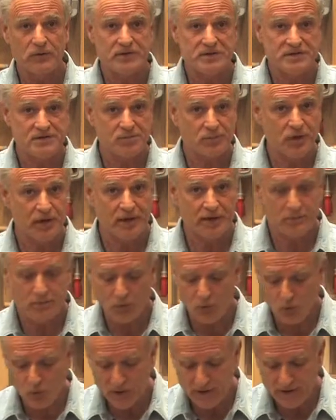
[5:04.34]
which is pretty
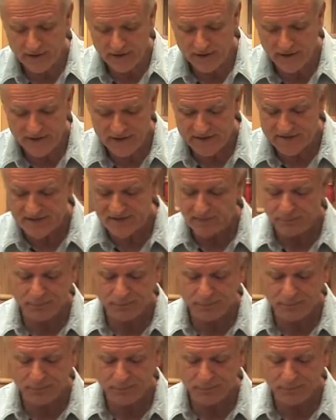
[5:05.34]
important is the